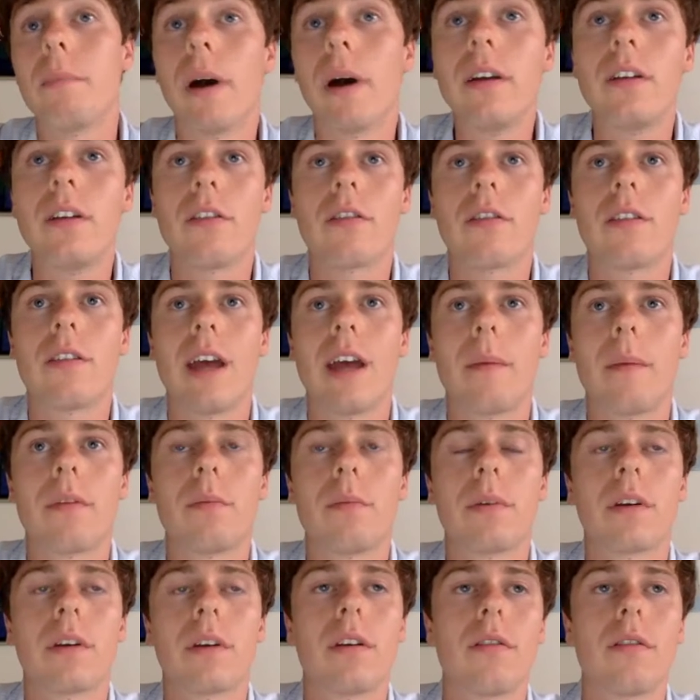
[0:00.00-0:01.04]
peak abundance
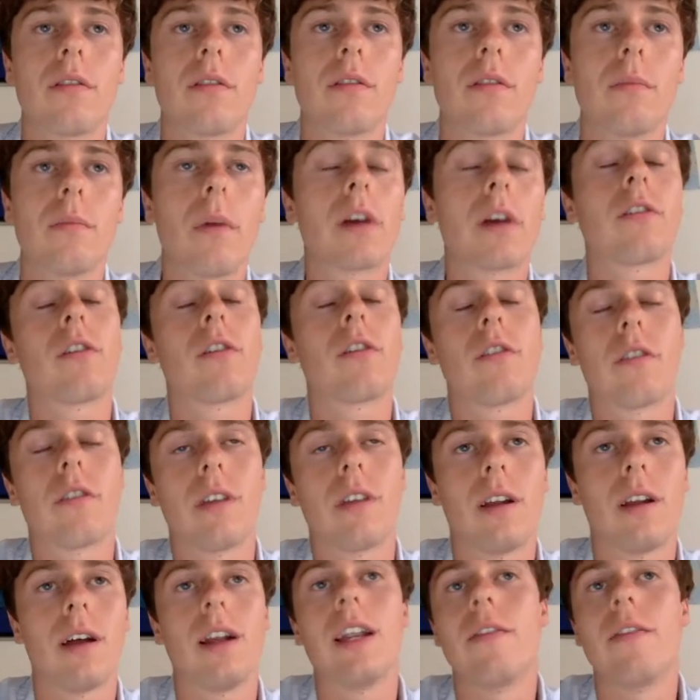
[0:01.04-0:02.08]
depth because
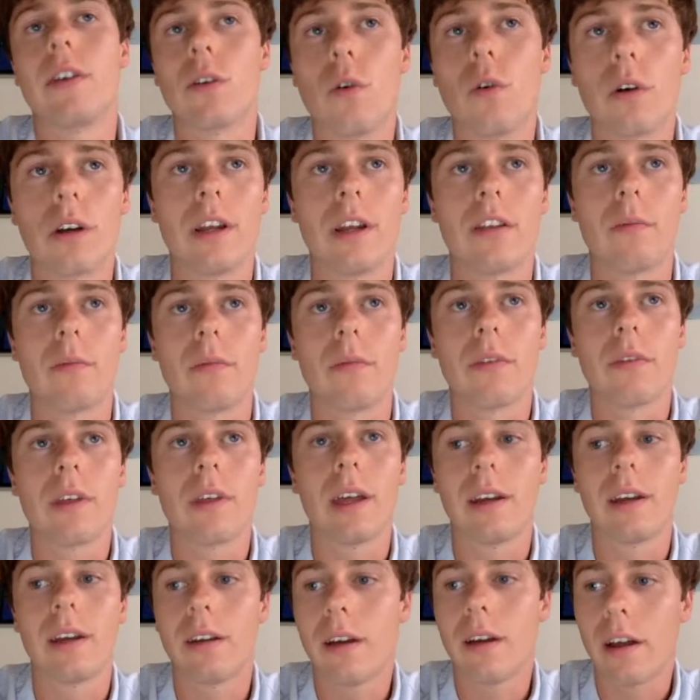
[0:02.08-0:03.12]
Microsetella are living
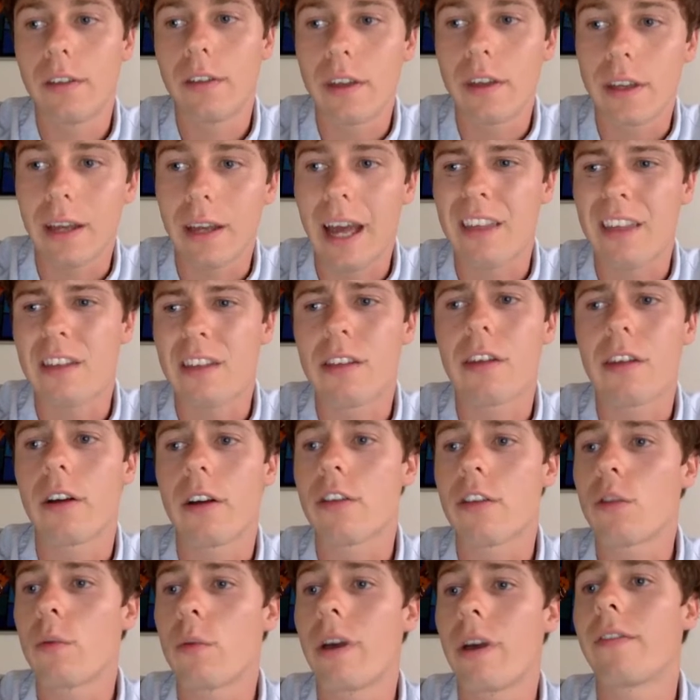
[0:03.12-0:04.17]
organisms. And I think as
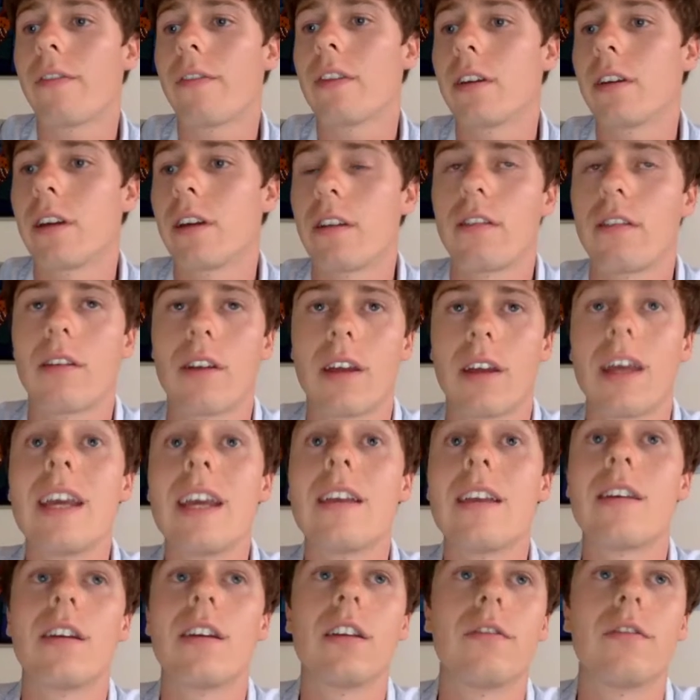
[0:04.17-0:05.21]
such, we have to
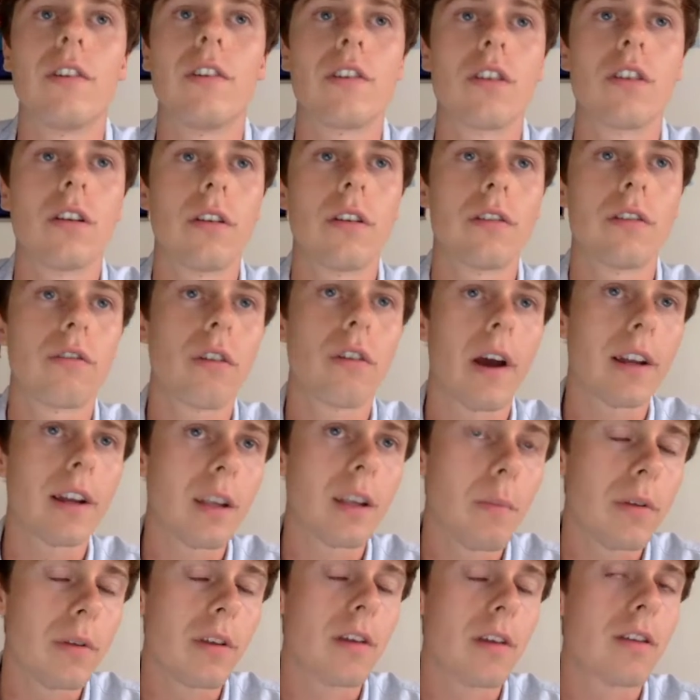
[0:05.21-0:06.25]
consider each individual as
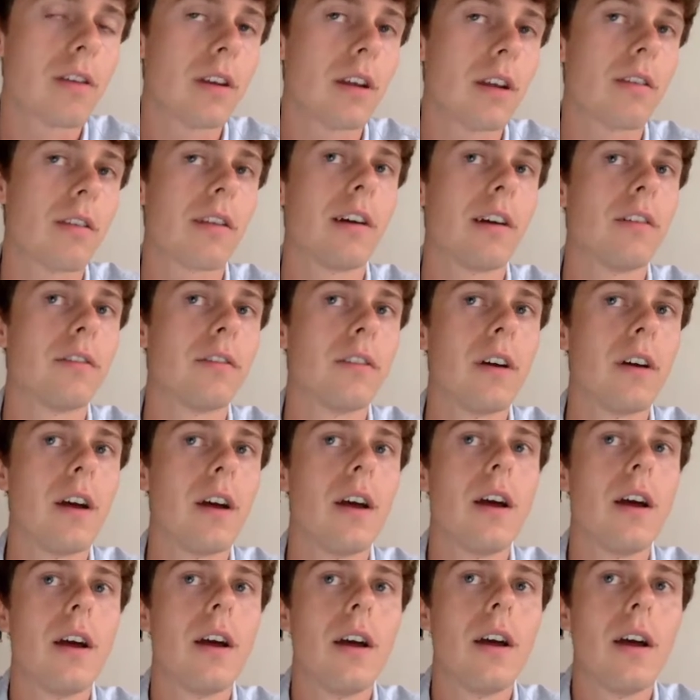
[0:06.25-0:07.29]
trying to position
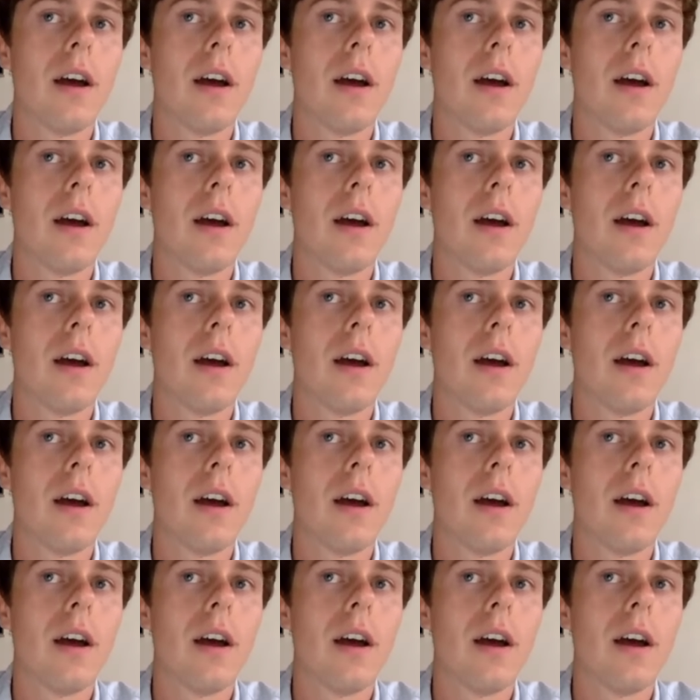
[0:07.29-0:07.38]
itself